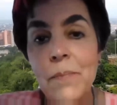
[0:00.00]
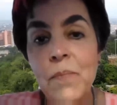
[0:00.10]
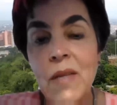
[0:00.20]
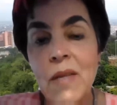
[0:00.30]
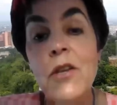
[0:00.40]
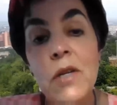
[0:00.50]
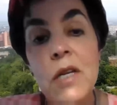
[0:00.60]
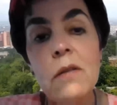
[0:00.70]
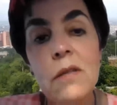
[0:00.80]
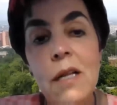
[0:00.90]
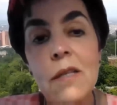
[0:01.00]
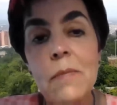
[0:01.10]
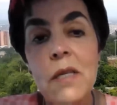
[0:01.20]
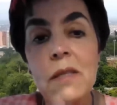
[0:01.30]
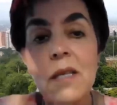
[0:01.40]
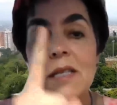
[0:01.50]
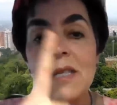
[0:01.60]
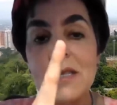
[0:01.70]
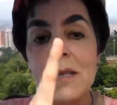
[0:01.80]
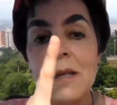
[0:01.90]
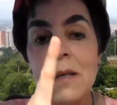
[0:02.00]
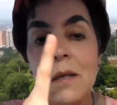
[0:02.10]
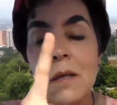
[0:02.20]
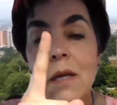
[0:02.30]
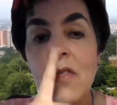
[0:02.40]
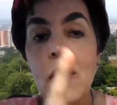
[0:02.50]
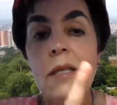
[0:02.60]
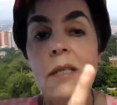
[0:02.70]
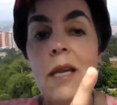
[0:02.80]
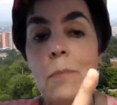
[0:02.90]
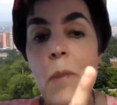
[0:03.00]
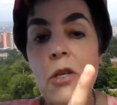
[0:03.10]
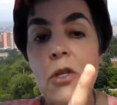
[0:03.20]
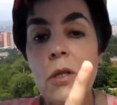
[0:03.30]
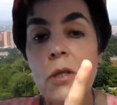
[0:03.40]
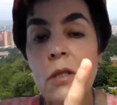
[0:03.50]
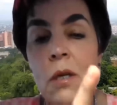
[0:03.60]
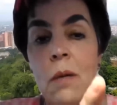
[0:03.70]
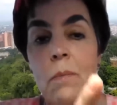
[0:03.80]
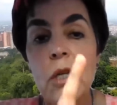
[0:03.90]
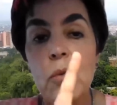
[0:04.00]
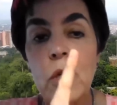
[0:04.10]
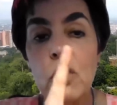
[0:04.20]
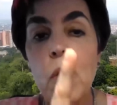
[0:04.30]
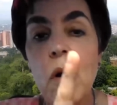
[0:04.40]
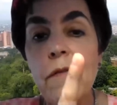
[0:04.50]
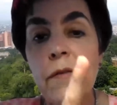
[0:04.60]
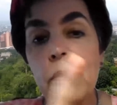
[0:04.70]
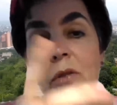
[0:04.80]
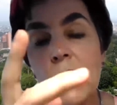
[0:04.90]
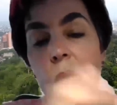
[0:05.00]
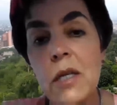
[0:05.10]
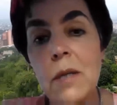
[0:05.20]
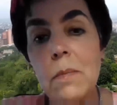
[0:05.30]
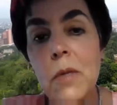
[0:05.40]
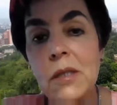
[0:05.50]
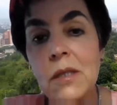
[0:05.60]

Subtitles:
And you need to tell them it's at least, in thick-skinned patients, between 12 to 18 months.